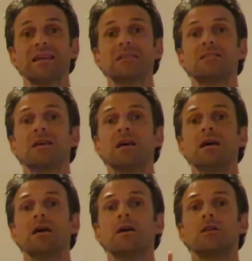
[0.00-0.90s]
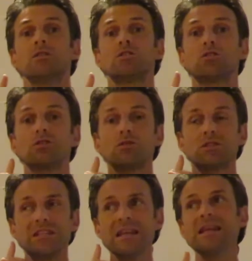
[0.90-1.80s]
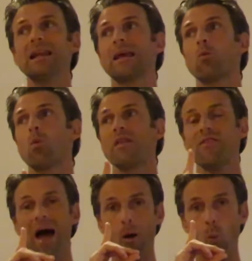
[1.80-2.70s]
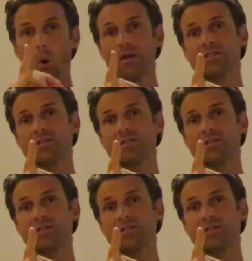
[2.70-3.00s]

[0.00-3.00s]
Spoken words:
is dealing with that one